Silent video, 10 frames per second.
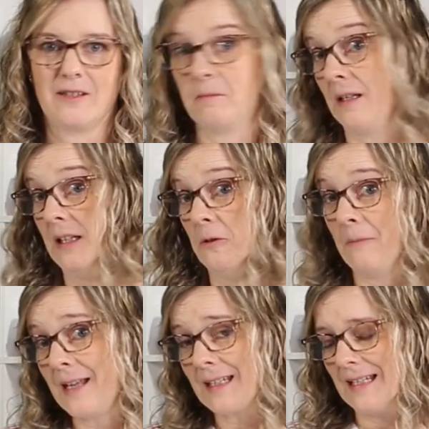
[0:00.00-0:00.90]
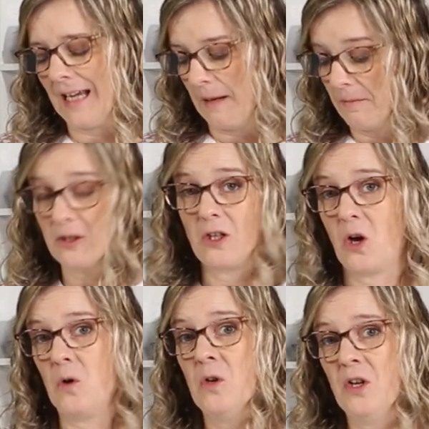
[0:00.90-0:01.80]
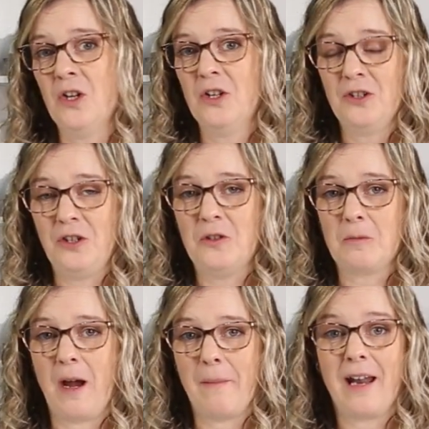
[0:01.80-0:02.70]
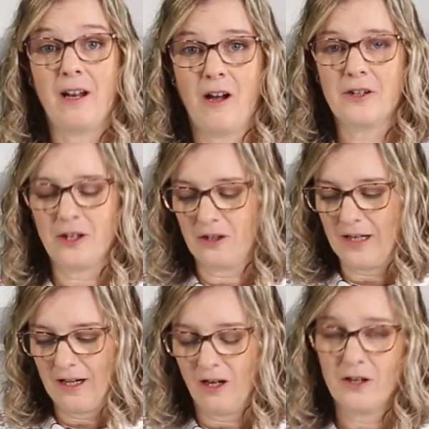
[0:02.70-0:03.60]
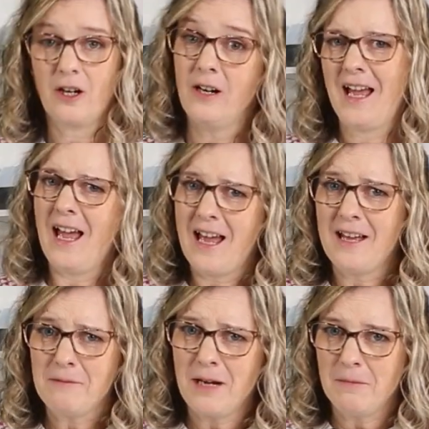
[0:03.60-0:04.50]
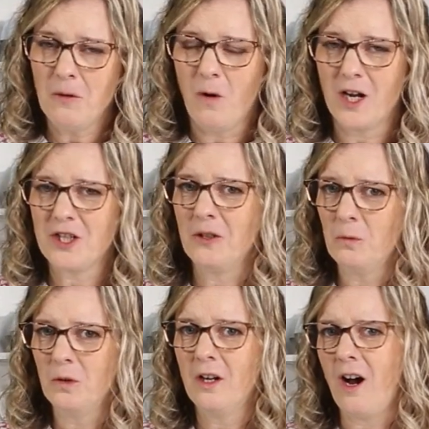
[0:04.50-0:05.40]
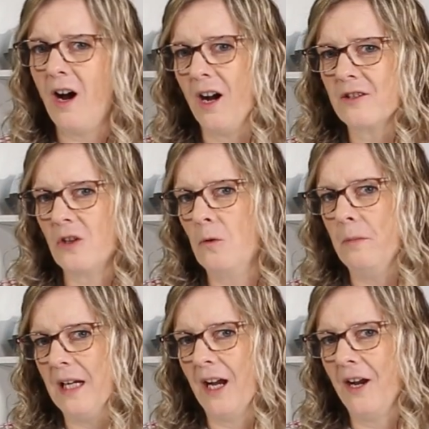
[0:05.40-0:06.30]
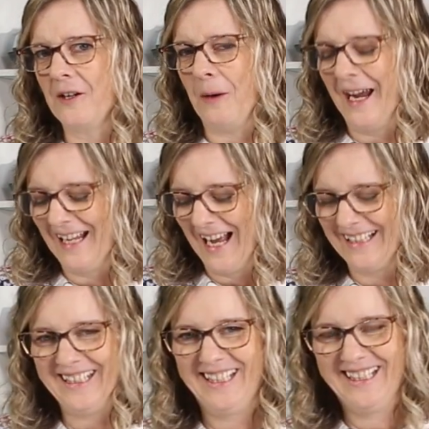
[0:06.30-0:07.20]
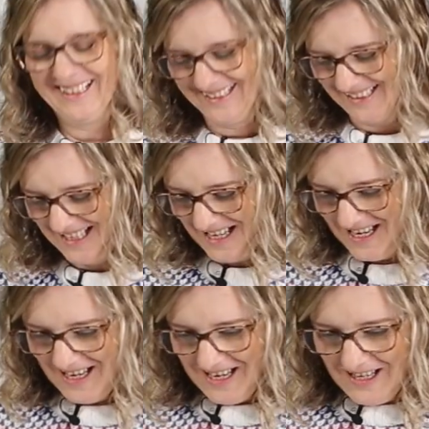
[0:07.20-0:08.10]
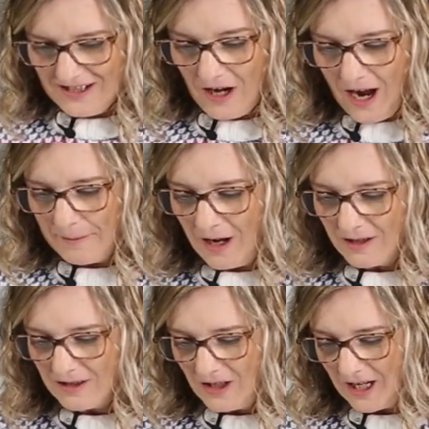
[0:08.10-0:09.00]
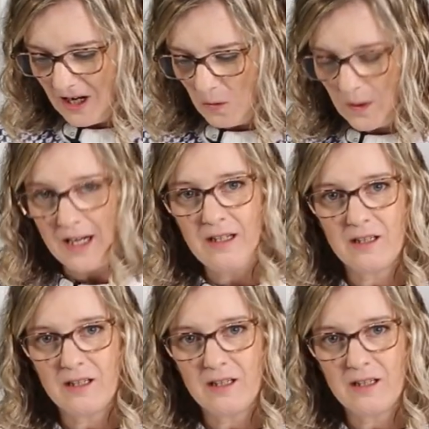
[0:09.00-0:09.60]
some little masking tape. So to use my mat longer and longer, and maybe wash it would also be a great idea. So I'm also going to weed